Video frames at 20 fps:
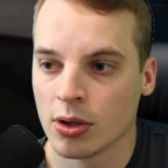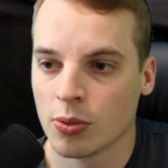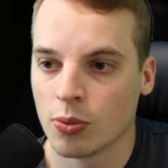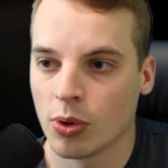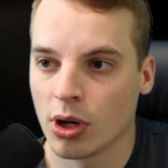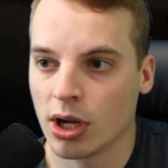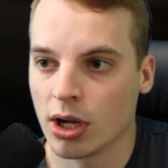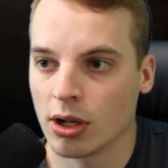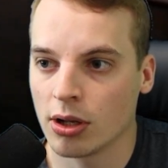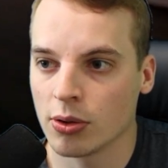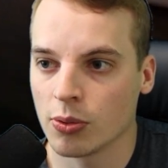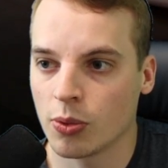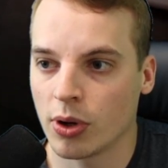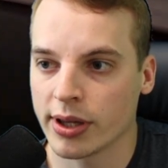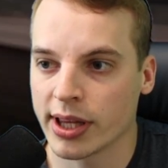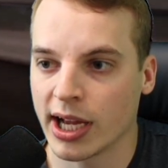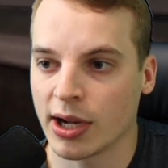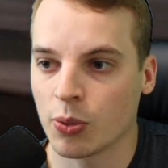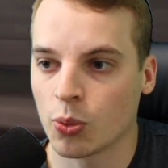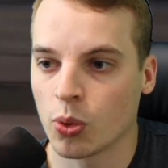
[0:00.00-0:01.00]
Well, while
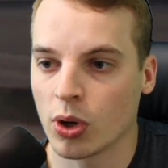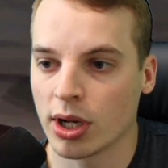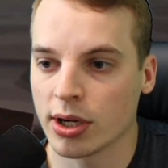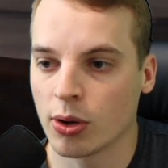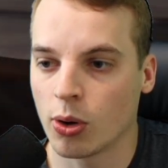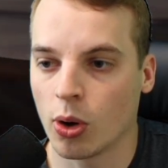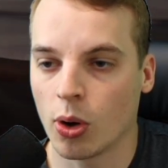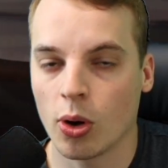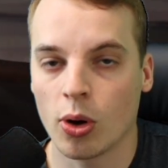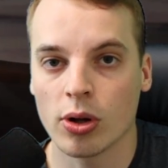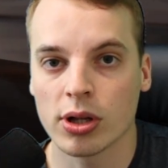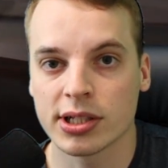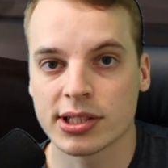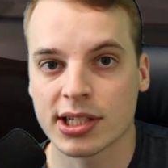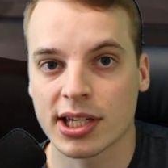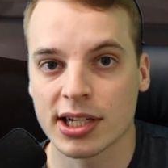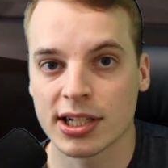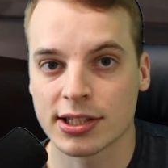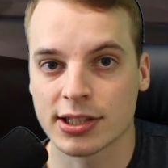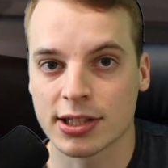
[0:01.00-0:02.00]
that one hole is
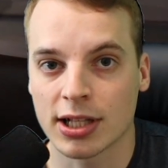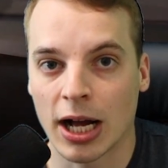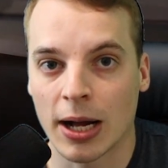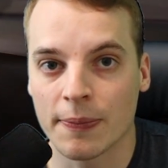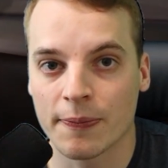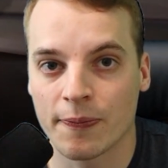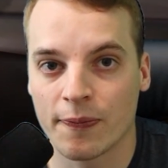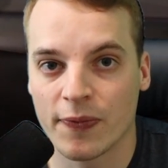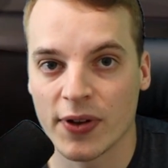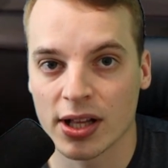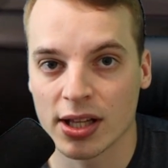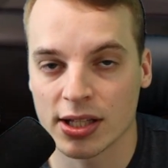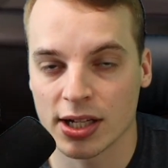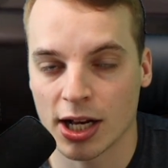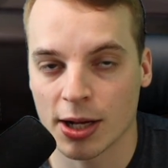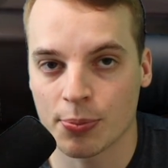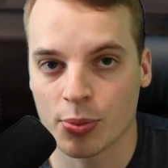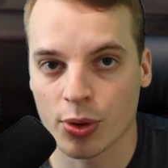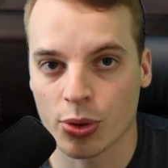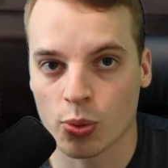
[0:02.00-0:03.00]
gonna stop filling
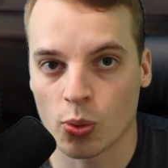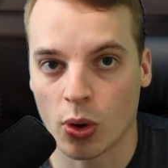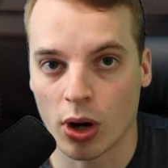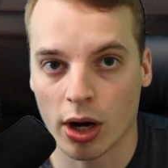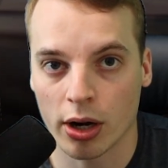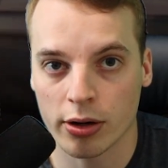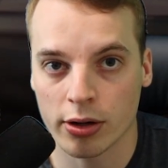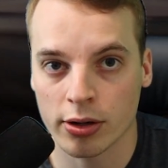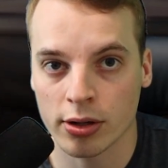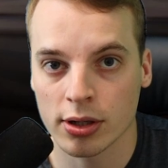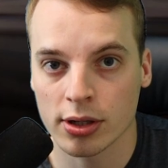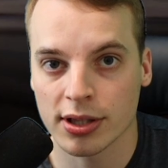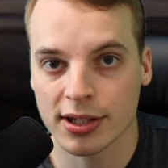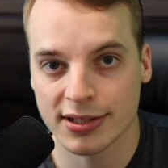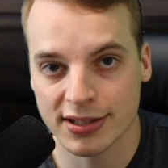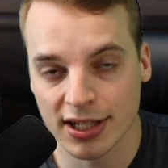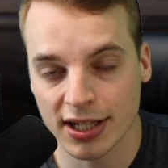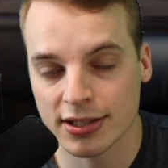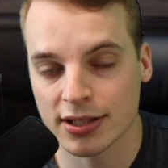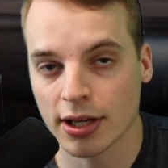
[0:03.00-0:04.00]
up with water, the
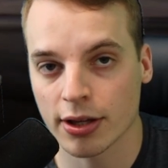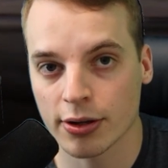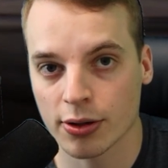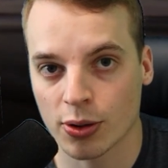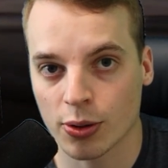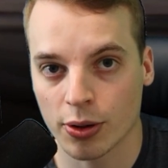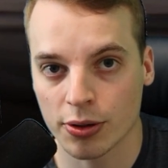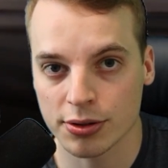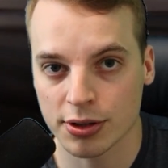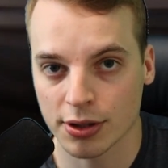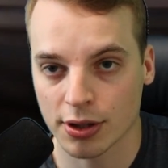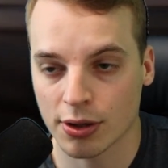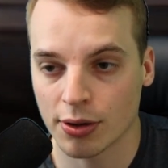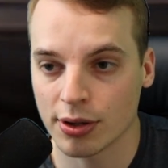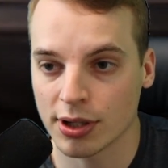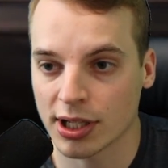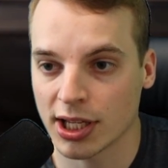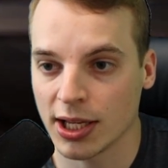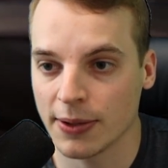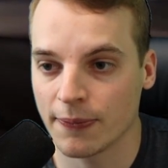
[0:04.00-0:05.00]
6 other holes are
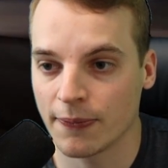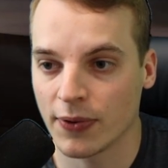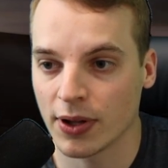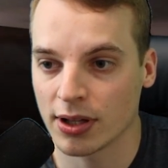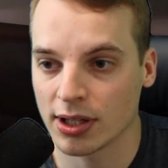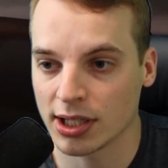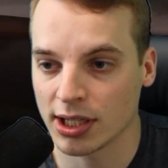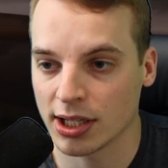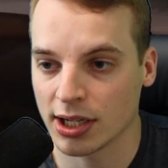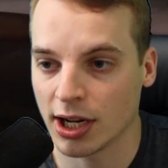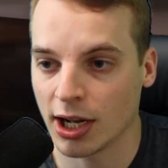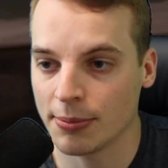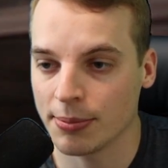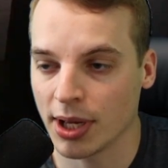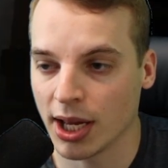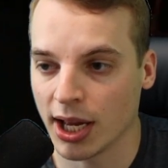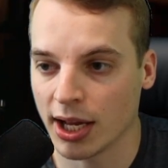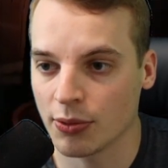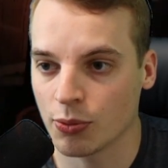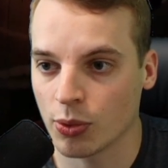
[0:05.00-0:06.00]
going to keep filling it up,
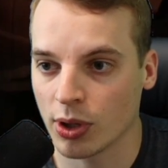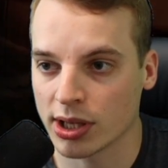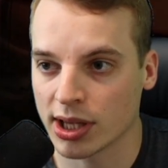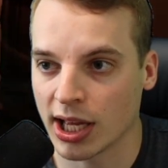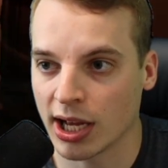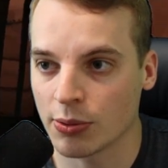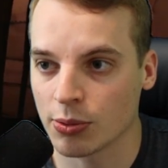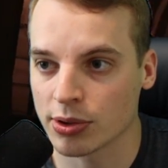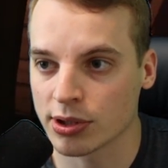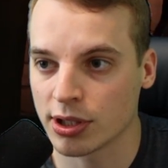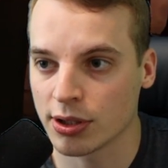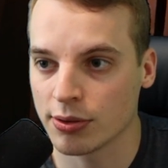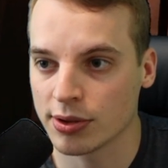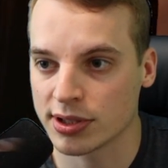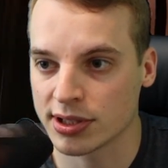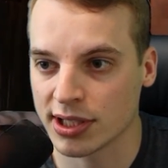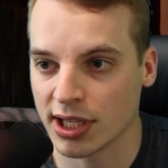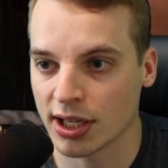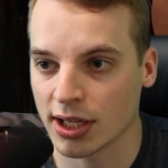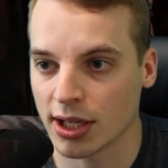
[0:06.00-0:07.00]
and what that will do is
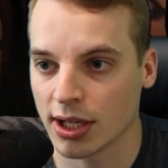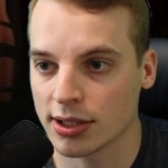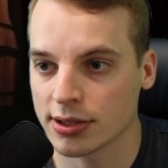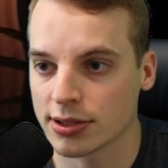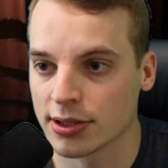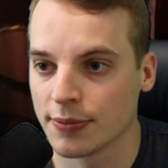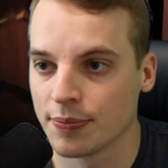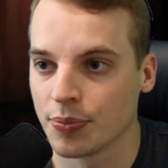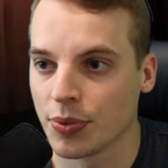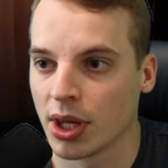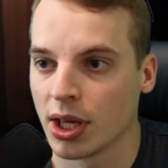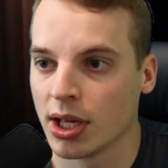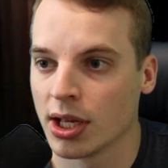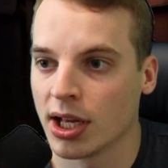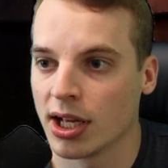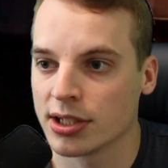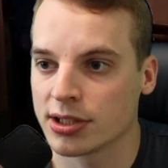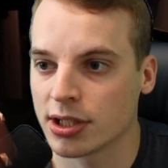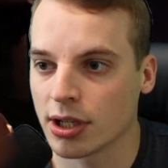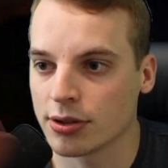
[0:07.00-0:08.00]
sink us.
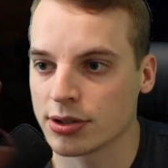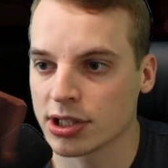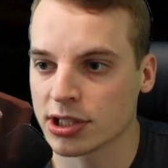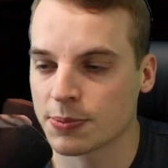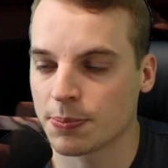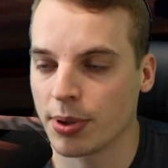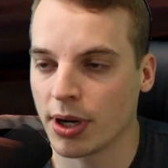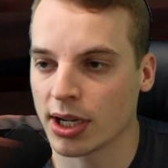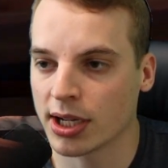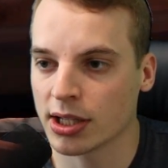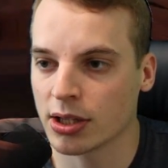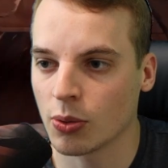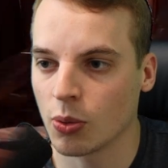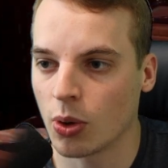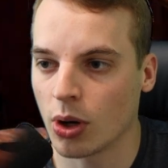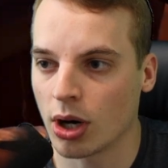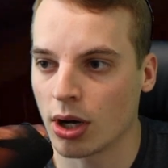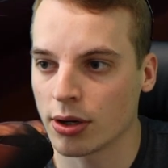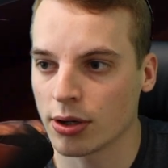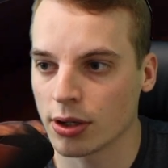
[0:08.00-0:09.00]
And so just bucket the
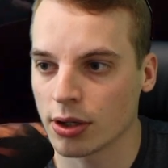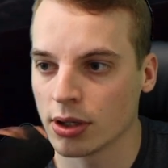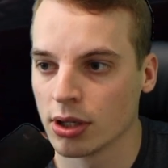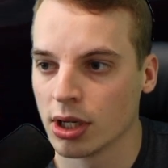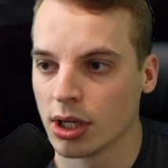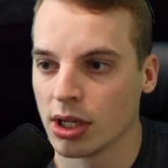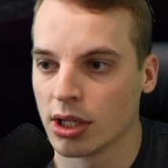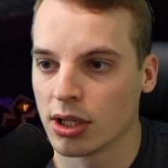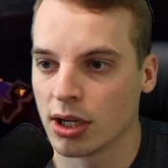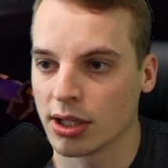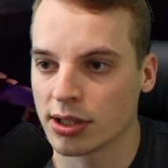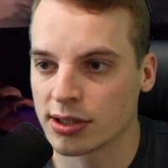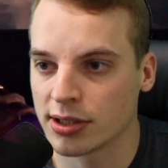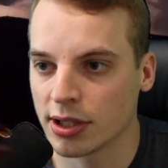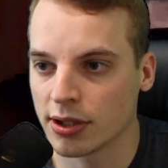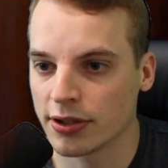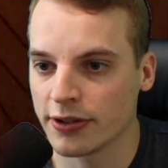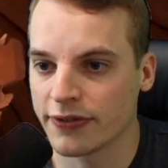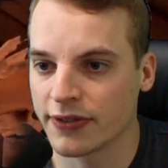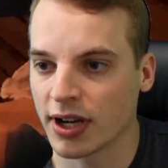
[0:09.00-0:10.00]
water
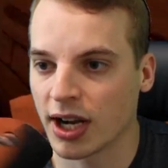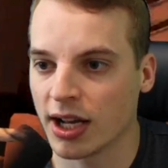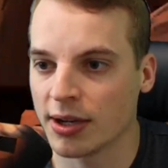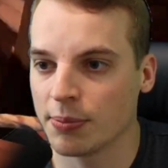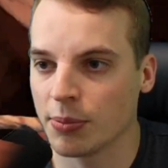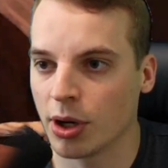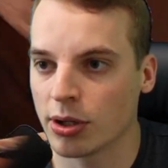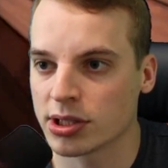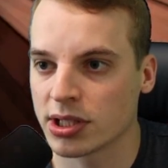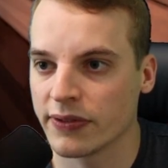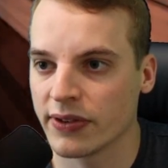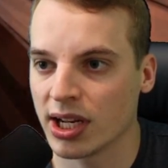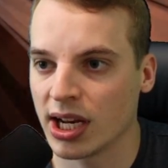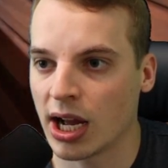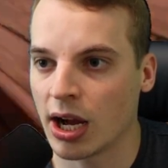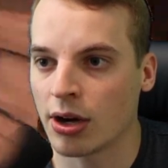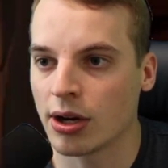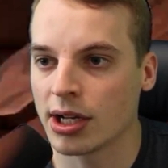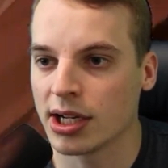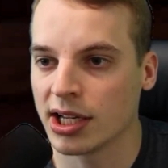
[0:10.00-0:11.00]
until you've gotten most of it
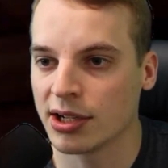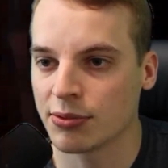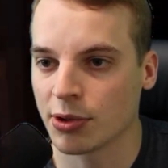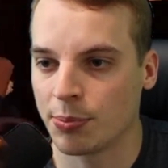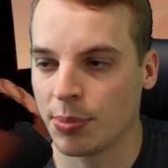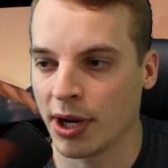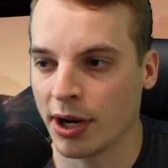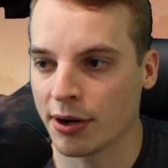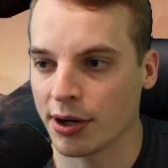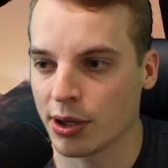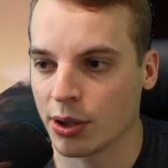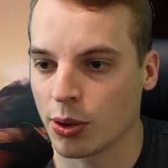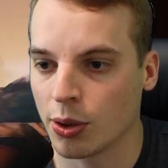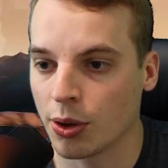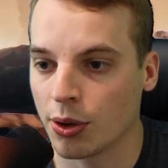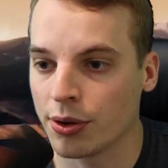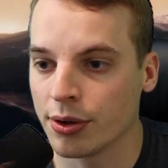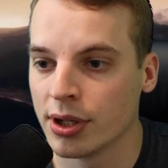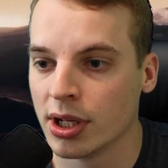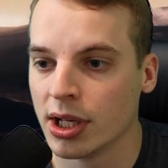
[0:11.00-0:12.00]
out, and then repair a
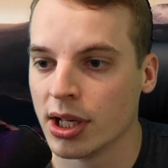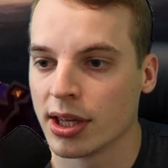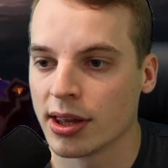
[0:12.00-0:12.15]
hole.